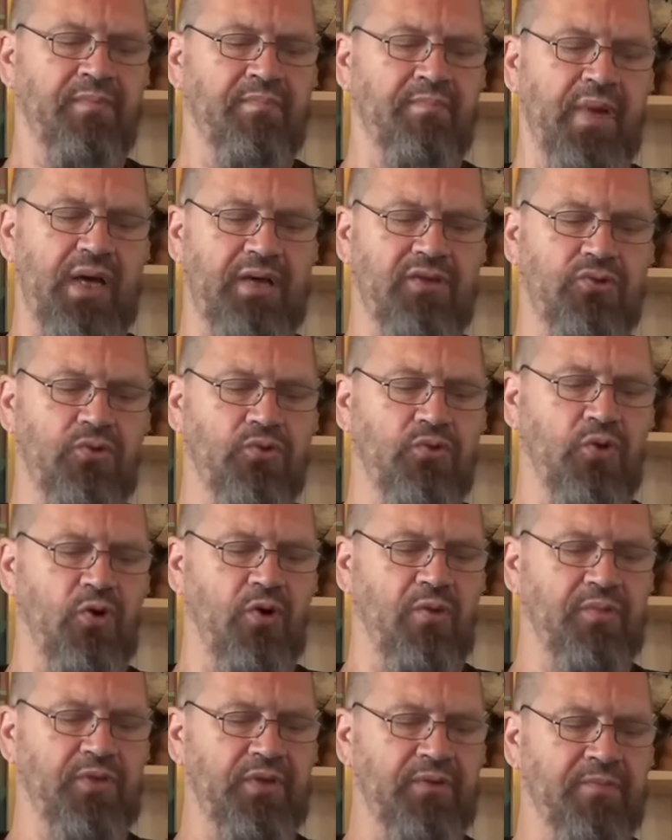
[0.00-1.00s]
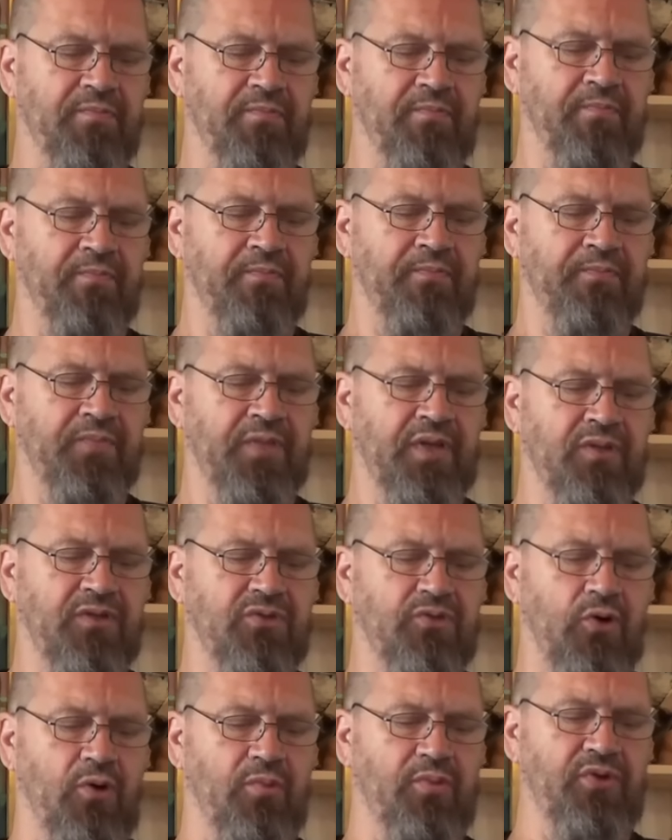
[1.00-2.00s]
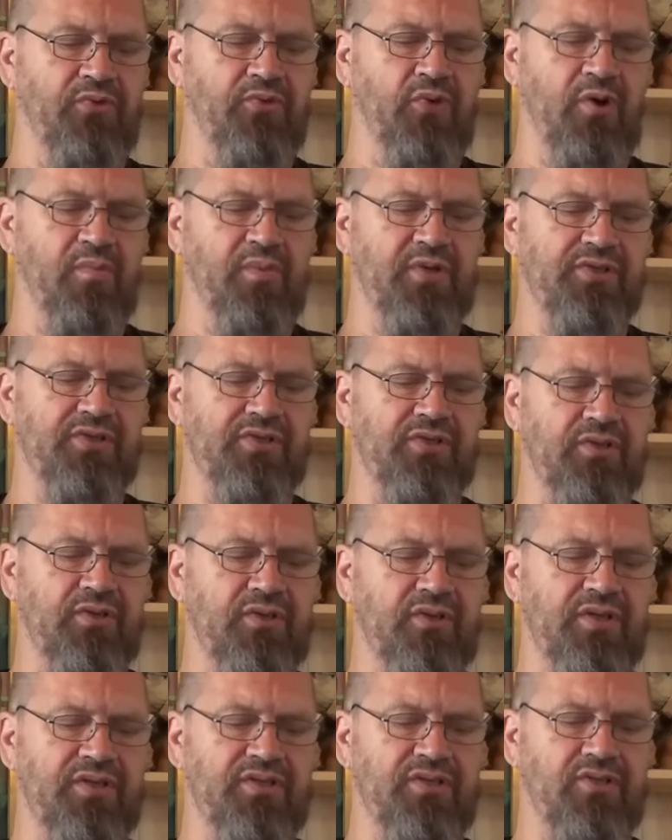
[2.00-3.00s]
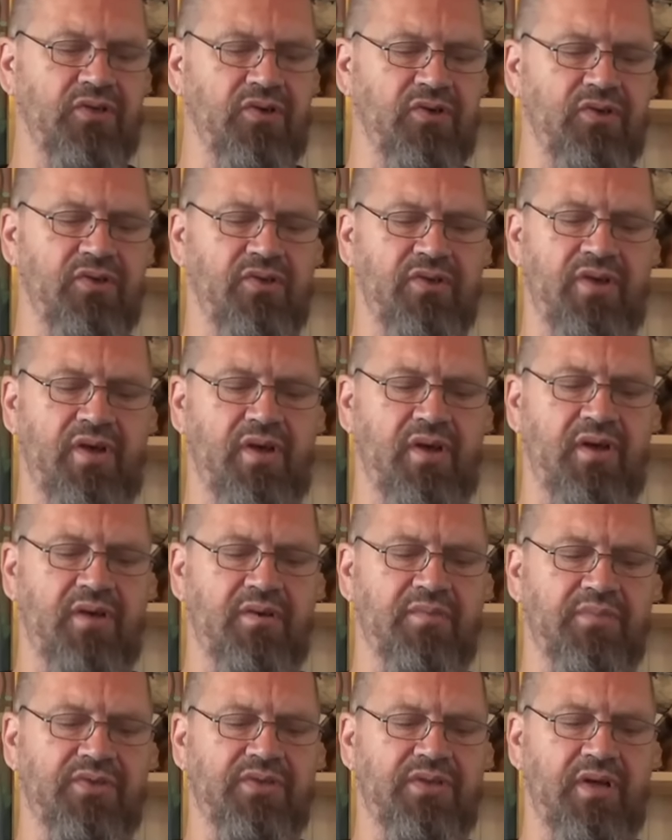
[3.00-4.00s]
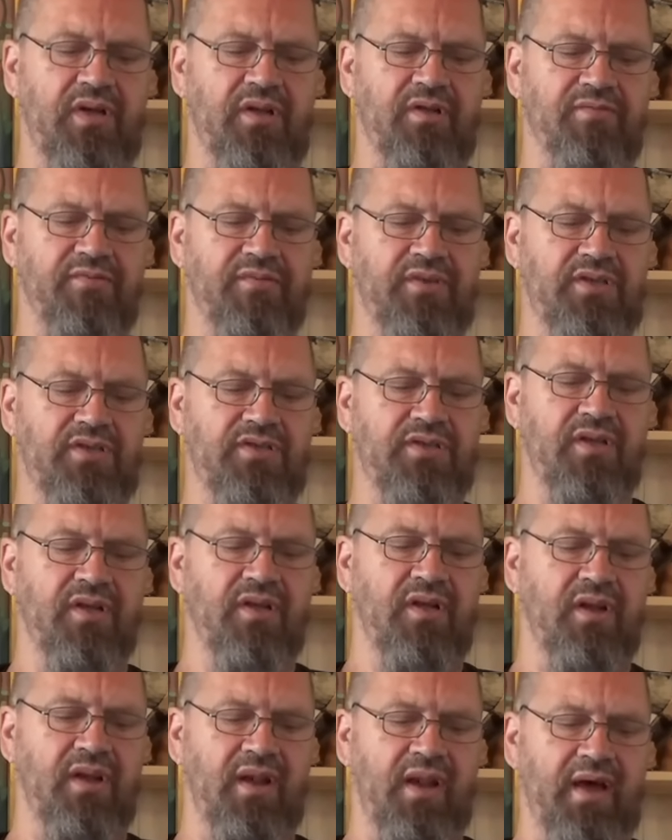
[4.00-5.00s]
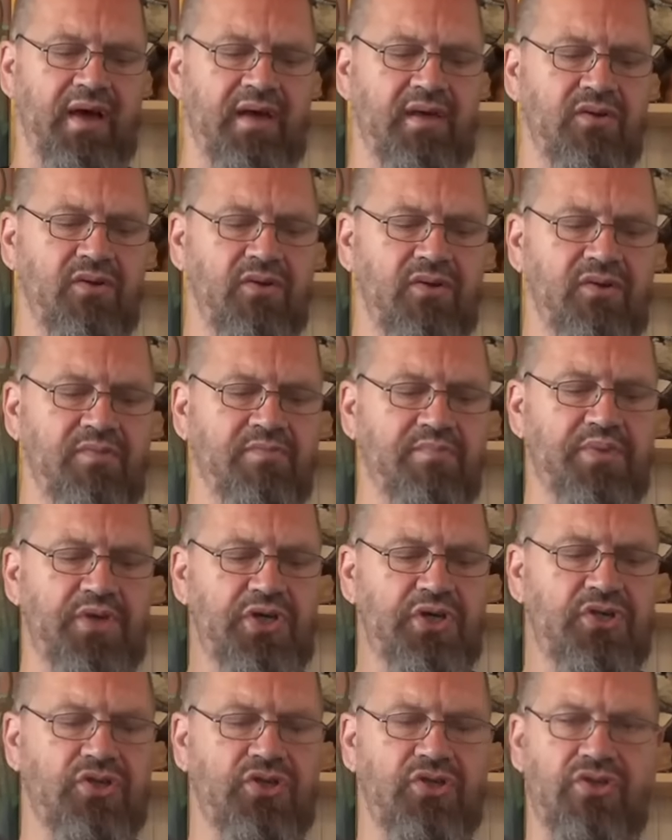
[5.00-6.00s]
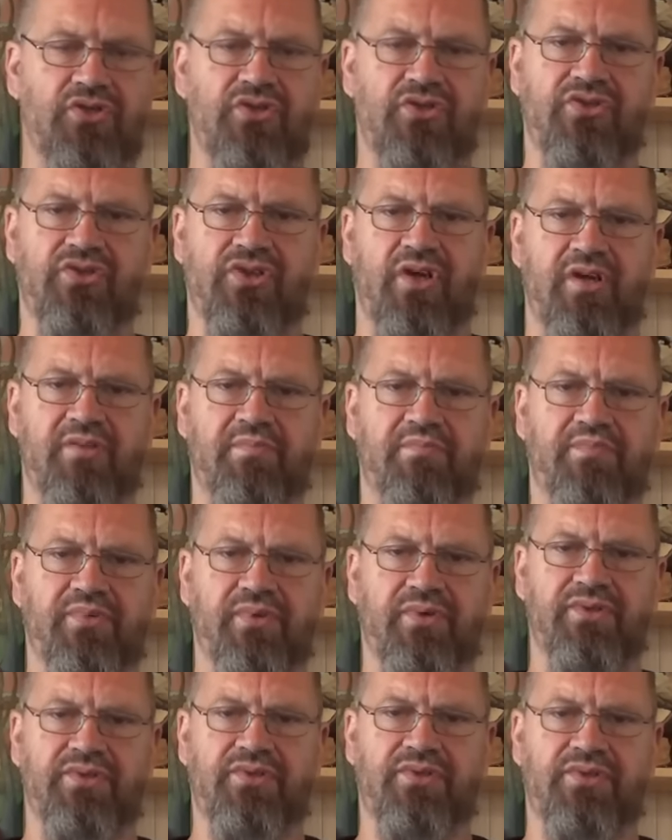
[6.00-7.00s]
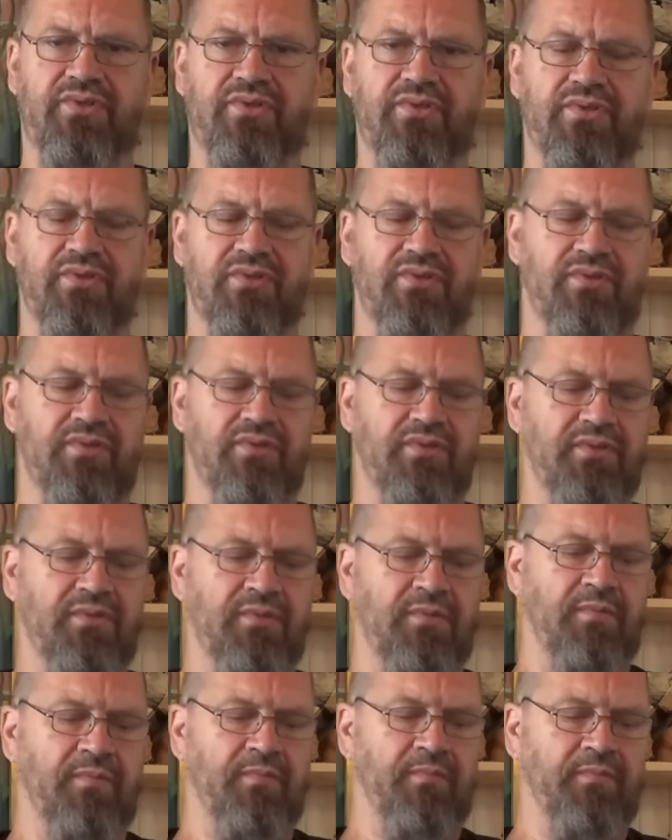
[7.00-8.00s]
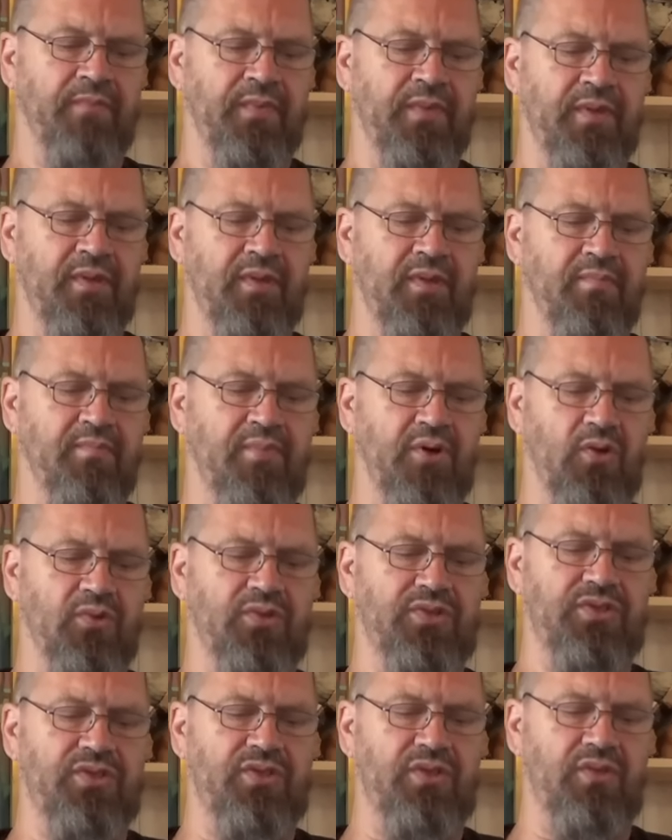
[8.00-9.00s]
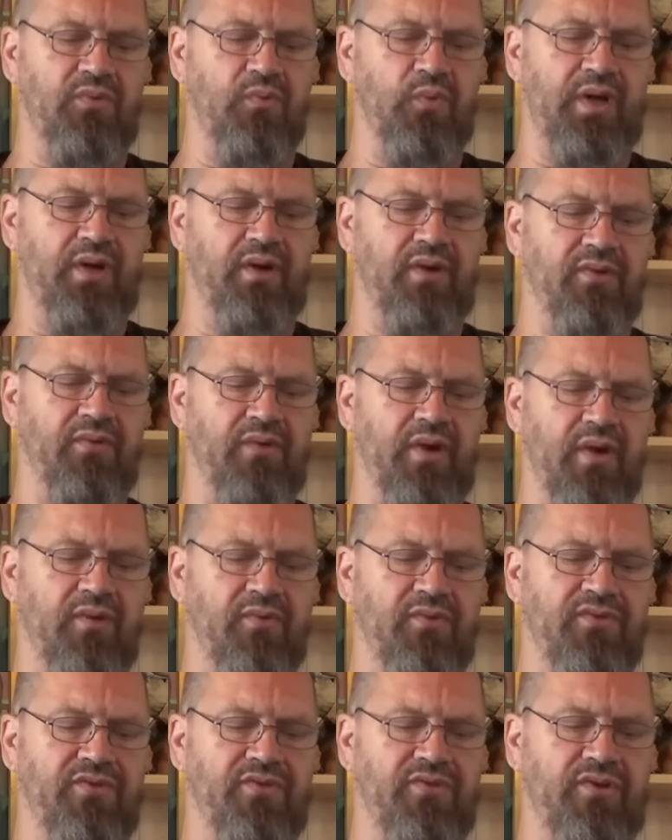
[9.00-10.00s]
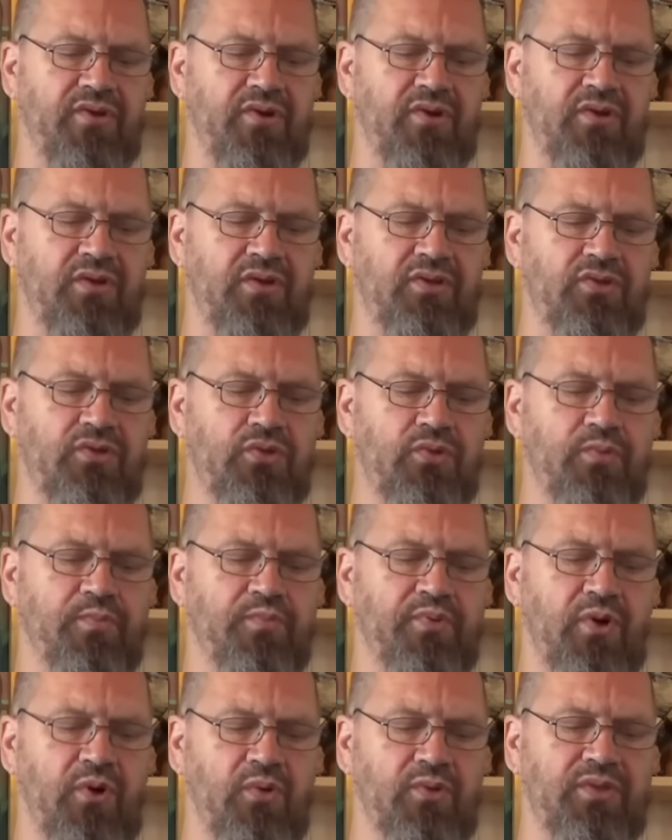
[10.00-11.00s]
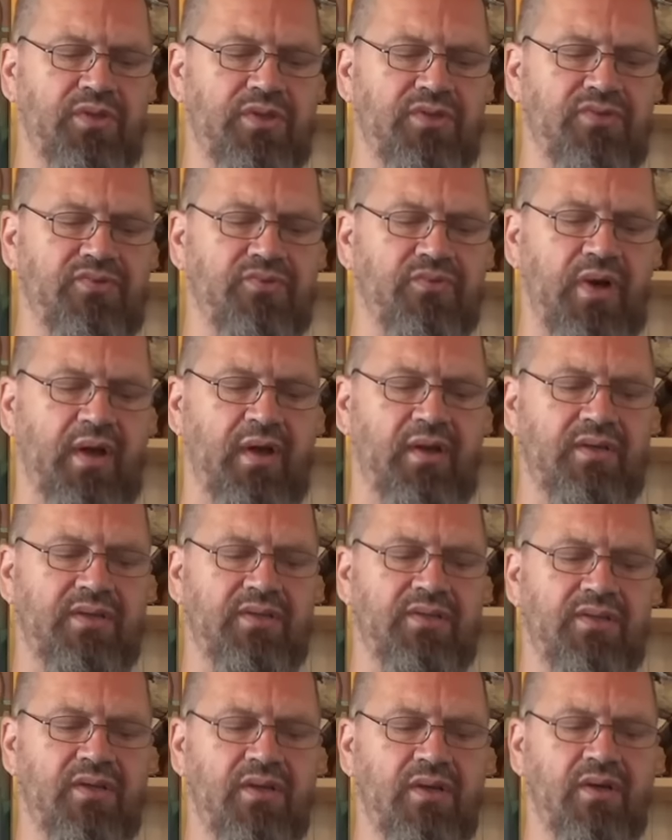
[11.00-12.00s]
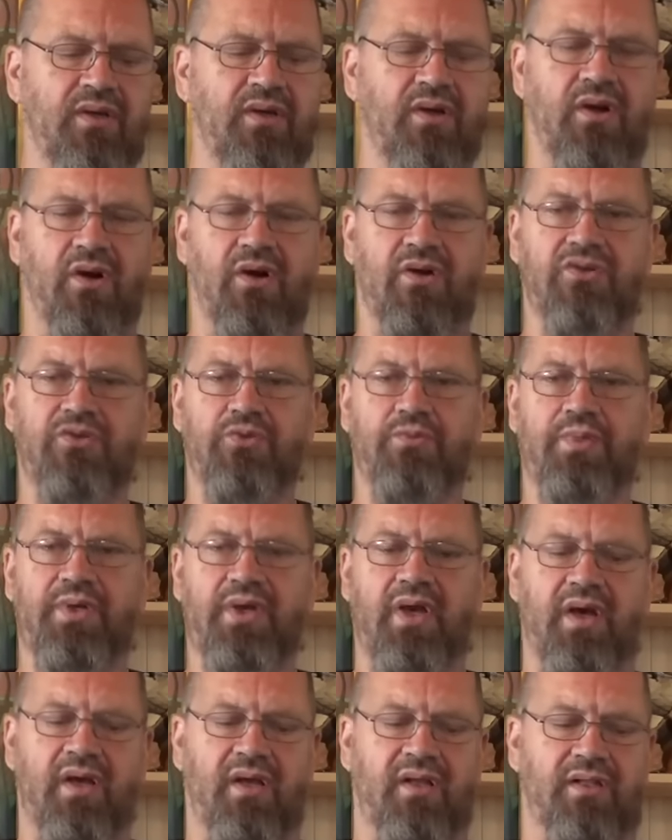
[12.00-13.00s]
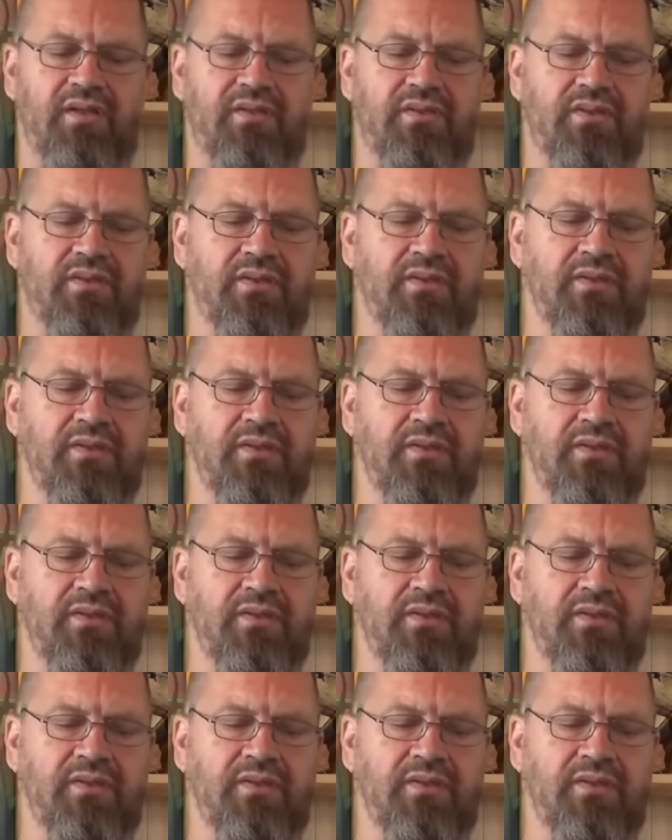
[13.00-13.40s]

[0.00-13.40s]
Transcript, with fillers: Back to Tommy. Tommy Robinson is not there himself. He's lying on a beach in Cyprus, posting where around 30 new protest rallies are to be held.